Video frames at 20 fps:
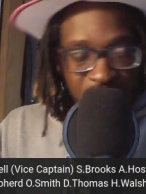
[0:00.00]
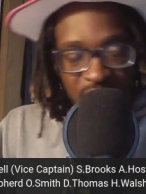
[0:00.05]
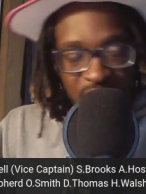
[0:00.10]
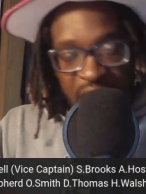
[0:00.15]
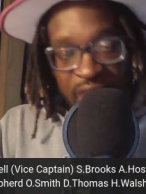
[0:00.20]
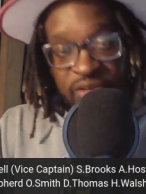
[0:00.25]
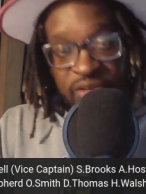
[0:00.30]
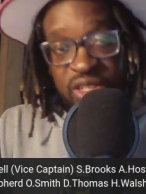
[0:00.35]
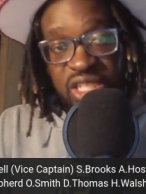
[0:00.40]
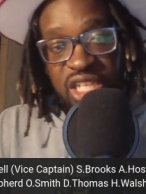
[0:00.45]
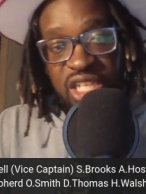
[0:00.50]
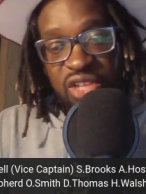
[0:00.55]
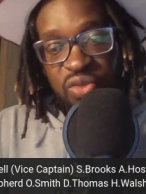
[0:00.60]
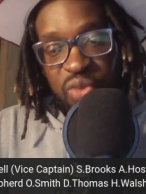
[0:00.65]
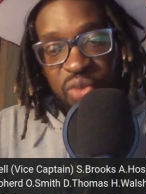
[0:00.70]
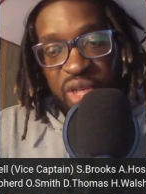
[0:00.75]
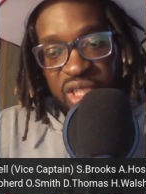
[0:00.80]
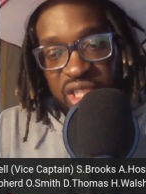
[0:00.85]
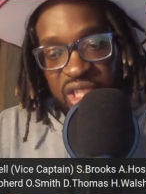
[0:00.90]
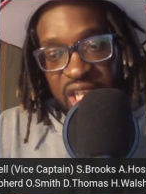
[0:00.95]
Evin didn't
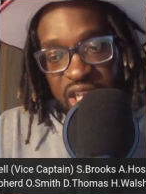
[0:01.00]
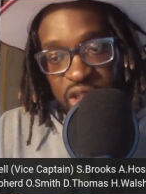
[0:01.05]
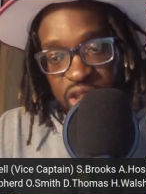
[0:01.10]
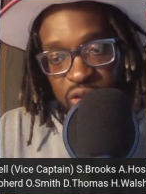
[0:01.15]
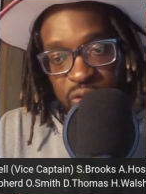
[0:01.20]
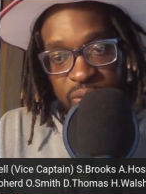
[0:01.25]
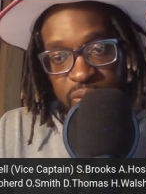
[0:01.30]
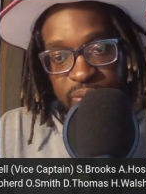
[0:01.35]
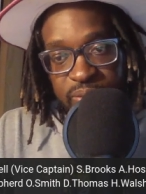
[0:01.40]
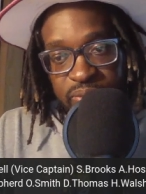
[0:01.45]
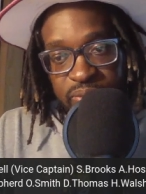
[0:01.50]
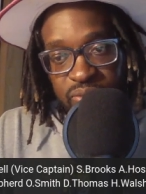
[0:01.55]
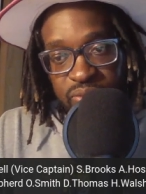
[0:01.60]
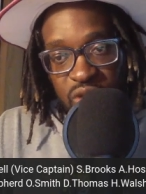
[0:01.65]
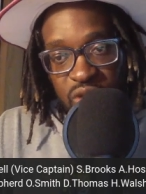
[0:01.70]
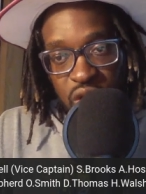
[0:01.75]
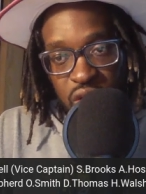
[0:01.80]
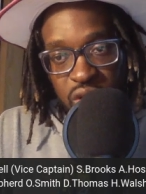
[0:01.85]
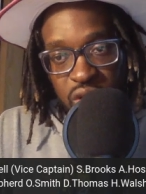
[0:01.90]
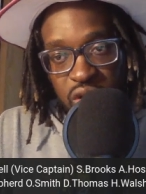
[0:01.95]
reschedule.
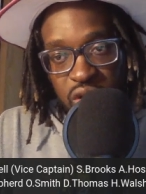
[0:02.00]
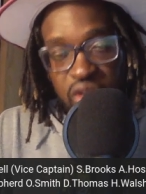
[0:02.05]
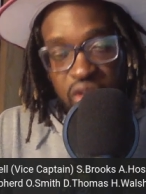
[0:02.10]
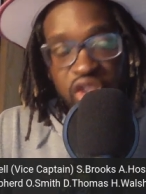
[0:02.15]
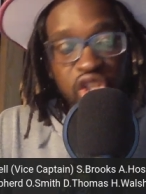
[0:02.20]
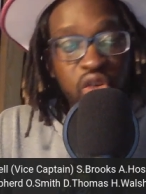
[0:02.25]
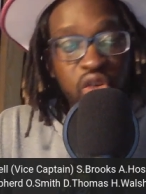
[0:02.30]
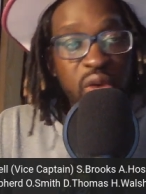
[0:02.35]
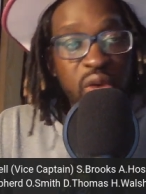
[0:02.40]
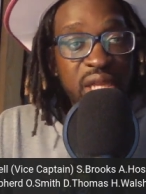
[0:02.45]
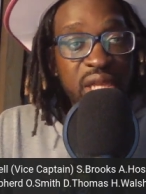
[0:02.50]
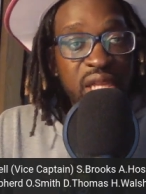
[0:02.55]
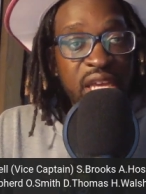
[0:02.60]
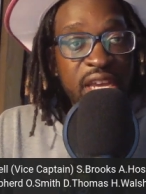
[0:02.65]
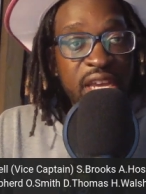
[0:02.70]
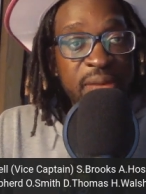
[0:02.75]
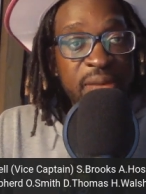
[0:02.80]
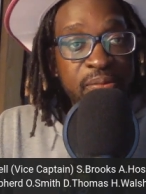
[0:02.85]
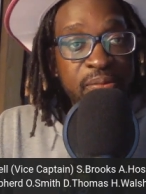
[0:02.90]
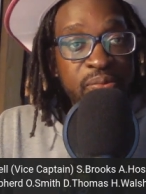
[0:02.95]

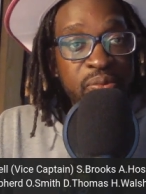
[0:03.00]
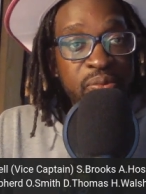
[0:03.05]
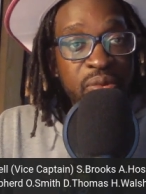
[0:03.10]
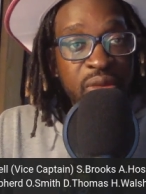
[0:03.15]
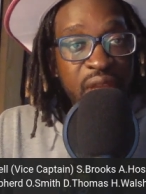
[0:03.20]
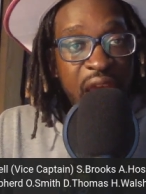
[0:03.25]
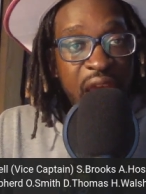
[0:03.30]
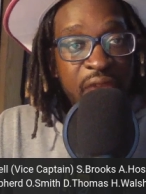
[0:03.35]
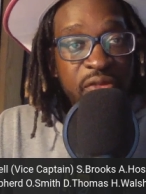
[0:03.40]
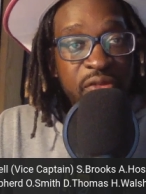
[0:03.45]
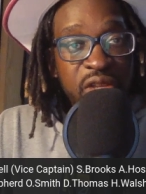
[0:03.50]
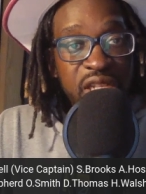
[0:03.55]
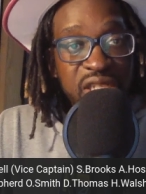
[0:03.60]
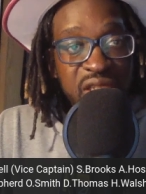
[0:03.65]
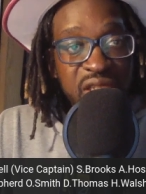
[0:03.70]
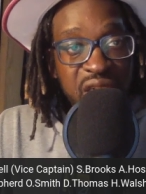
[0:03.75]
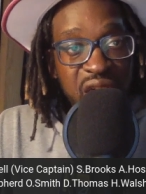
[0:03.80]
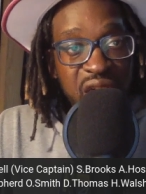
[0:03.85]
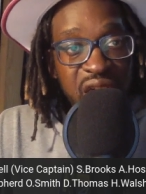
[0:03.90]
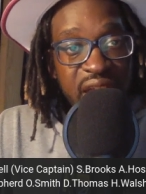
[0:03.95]
Consequently, Evin is
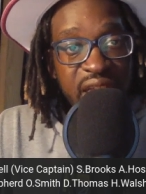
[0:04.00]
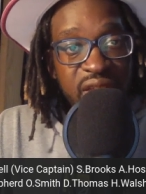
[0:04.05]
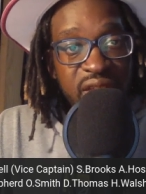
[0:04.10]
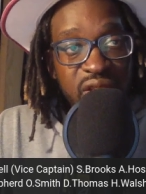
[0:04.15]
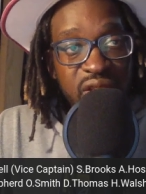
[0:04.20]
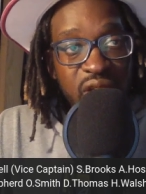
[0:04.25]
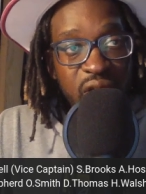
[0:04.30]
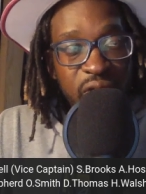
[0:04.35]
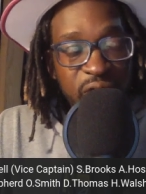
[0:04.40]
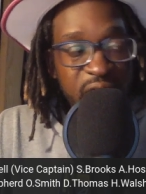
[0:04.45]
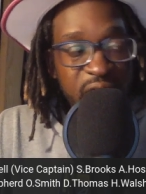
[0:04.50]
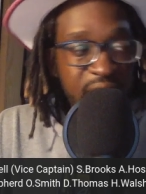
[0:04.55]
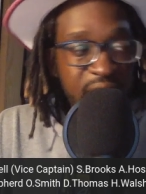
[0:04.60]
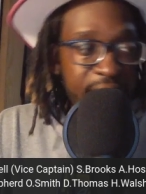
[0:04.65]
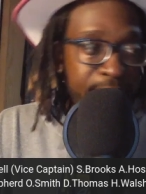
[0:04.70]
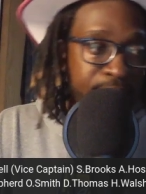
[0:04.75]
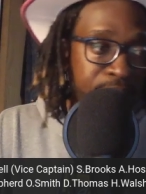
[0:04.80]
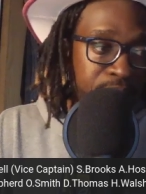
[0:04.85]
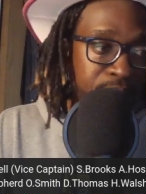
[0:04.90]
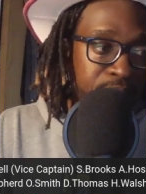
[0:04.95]
declared not fit.
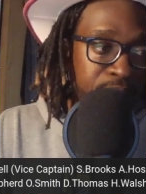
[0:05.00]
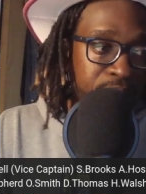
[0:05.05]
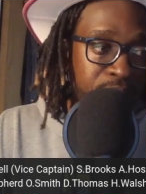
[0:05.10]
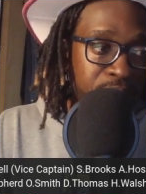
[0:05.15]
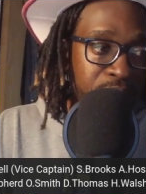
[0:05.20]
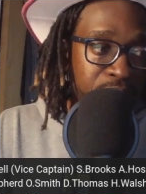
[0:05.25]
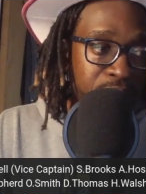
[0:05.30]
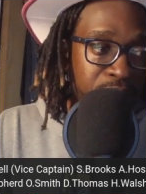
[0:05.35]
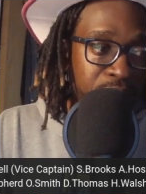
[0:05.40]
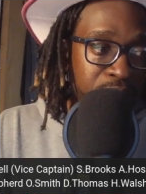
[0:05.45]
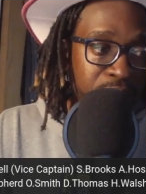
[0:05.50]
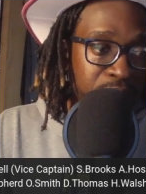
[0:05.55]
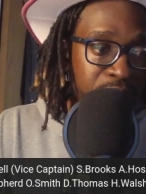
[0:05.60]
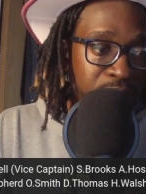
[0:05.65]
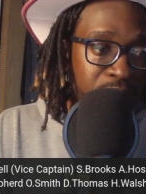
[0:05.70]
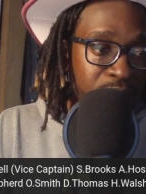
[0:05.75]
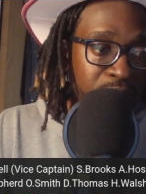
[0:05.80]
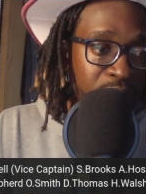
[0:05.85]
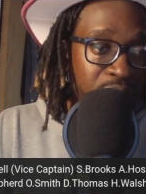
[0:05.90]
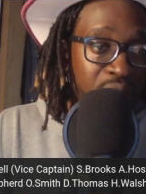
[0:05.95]

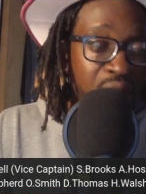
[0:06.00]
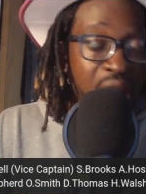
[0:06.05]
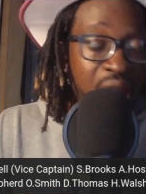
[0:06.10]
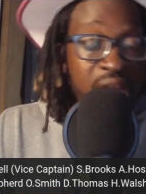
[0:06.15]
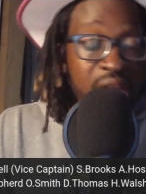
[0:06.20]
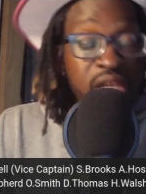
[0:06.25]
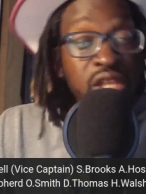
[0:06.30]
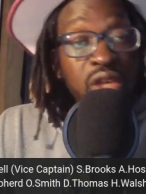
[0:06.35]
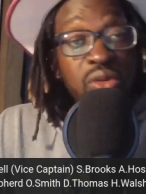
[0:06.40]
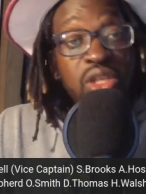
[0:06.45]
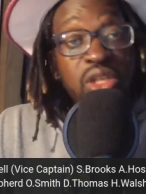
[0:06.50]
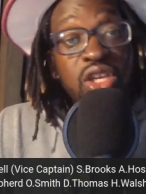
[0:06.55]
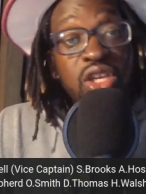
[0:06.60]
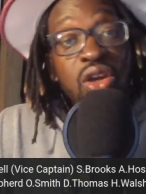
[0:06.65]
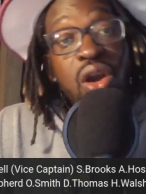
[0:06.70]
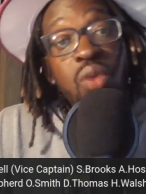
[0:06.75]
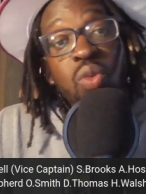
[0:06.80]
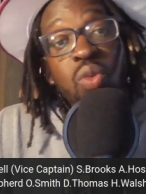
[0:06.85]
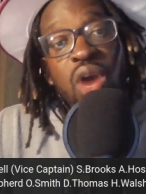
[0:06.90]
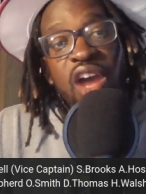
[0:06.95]
I can only go
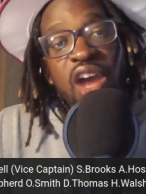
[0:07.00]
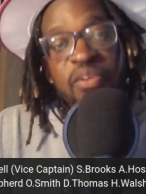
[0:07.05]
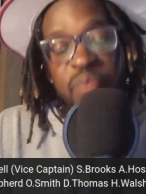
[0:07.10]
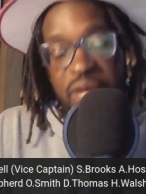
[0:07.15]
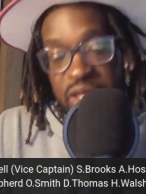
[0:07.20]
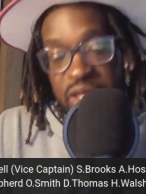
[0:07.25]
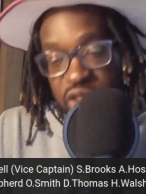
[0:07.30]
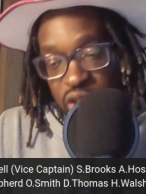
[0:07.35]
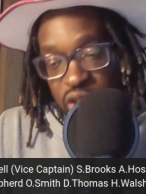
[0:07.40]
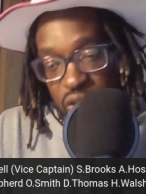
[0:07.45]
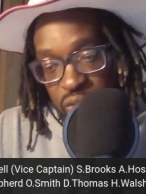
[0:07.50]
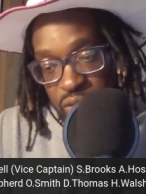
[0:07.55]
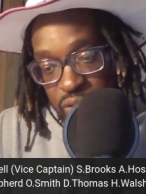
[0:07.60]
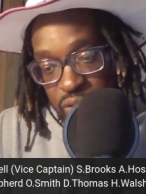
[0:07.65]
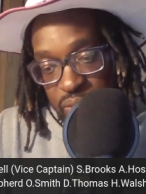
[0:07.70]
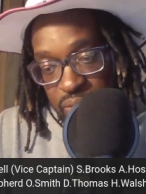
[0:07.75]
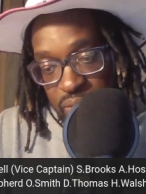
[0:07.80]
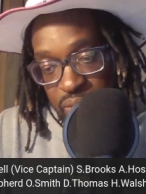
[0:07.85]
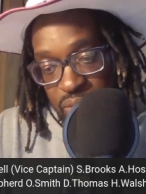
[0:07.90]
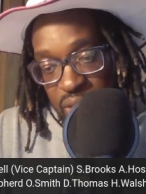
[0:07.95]
on what I've been told.
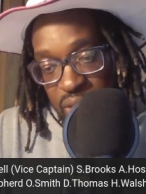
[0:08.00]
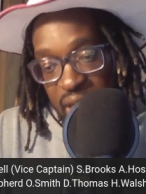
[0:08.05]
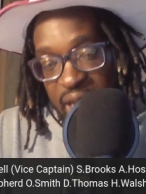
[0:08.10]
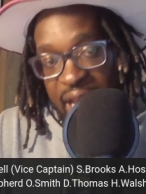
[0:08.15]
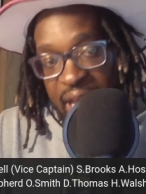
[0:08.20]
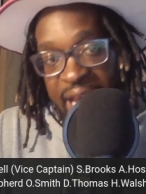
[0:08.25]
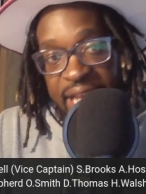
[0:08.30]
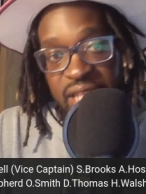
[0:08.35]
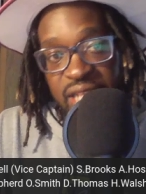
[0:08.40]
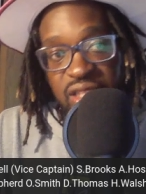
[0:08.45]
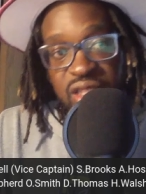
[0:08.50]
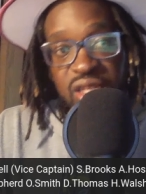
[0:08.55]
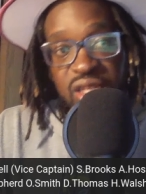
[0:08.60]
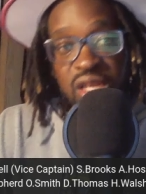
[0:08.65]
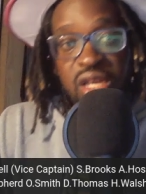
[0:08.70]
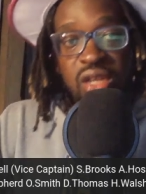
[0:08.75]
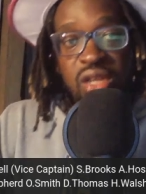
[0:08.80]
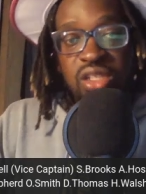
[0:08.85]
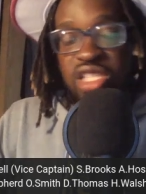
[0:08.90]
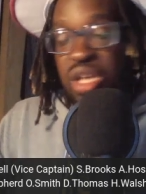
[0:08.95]
And
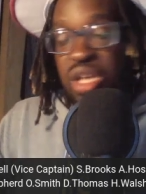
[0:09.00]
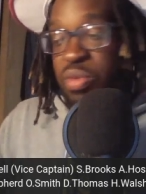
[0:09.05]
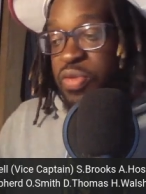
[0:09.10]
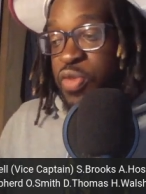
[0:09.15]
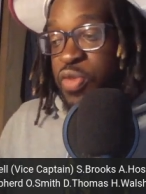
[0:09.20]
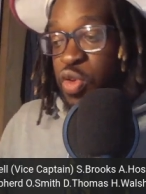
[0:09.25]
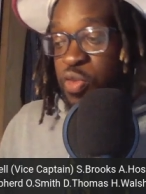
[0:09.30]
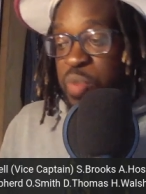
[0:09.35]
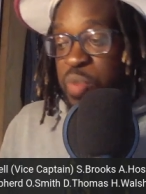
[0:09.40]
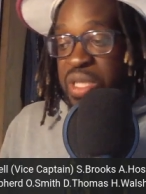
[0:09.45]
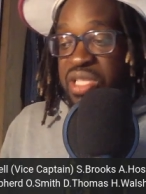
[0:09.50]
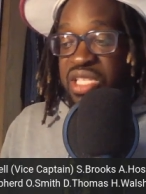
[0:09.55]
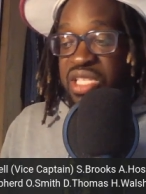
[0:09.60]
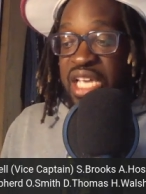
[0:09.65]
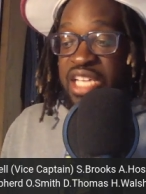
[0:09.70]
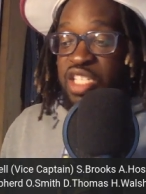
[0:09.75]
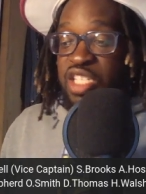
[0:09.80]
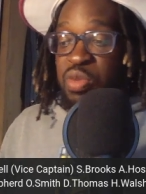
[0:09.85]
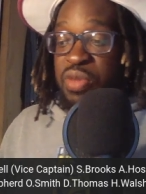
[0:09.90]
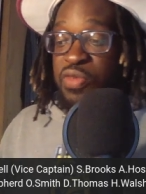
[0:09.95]
some of you have been
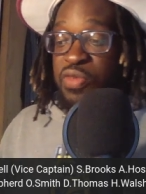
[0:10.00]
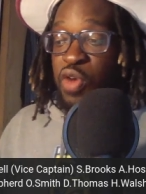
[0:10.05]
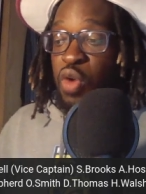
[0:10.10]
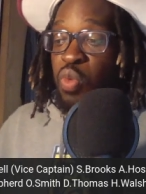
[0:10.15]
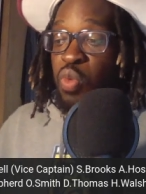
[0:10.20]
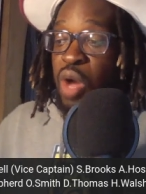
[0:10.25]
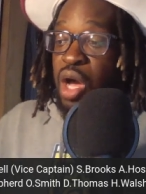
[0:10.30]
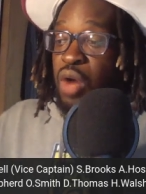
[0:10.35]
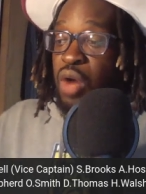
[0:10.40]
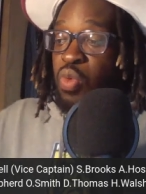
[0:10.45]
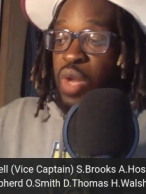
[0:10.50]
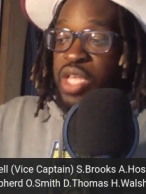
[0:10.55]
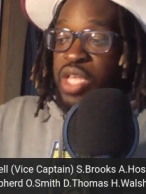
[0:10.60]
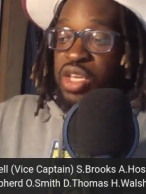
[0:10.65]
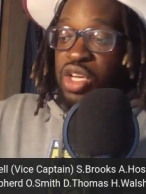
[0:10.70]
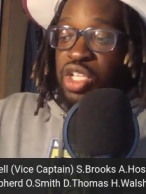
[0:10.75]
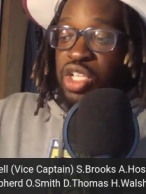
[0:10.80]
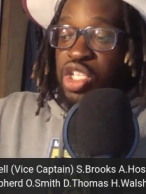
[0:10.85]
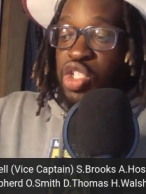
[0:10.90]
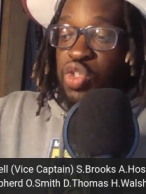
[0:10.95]
saying to me for a while, when you're
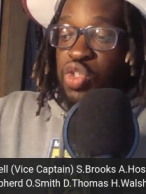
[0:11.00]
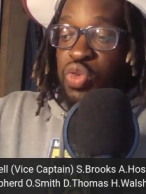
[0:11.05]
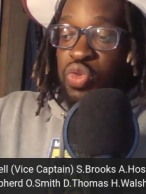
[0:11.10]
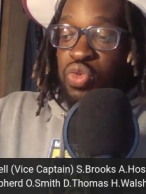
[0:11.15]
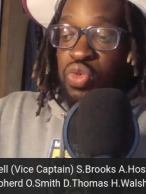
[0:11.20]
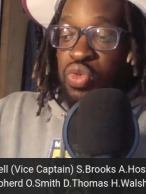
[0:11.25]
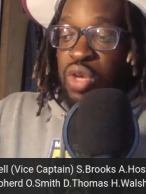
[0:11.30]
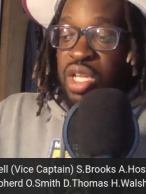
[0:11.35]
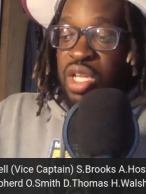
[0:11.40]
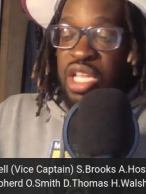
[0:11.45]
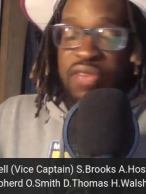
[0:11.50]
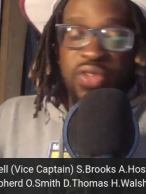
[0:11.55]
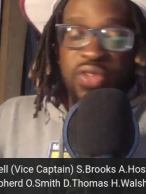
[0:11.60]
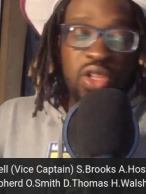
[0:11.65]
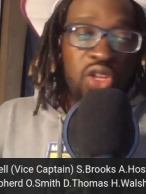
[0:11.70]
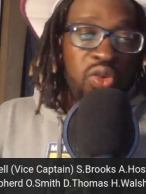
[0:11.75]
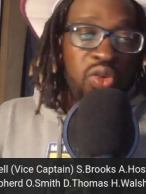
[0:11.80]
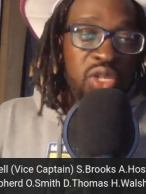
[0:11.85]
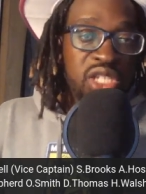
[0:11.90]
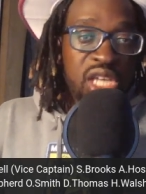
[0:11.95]
going to do an Evin
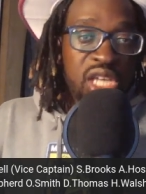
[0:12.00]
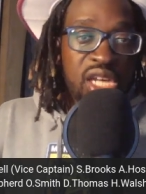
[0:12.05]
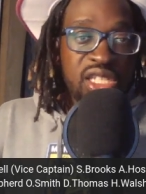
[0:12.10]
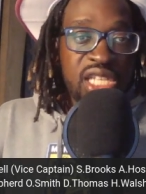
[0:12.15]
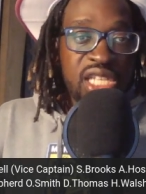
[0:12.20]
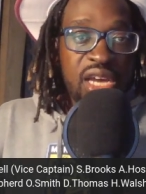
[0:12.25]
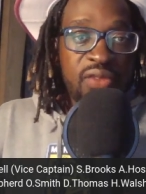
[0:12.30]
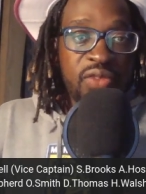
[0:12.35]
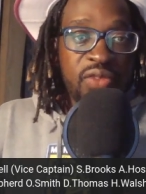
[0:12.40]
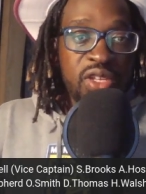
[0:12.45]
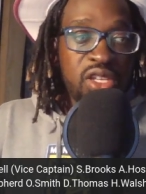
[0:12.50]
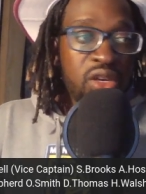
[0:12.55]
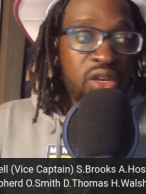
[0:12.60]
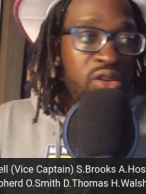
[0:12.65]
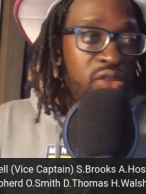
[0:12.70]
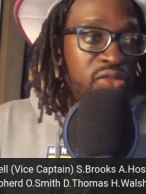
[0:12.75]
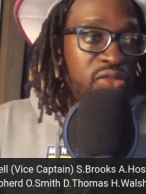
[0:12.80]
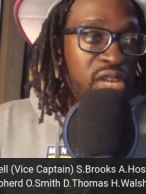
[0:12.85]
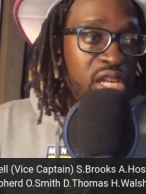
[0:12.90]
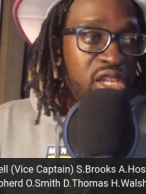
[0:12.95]
Lewis cuss out video,
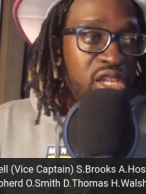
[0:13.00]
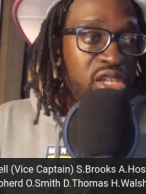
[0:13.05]
you've done a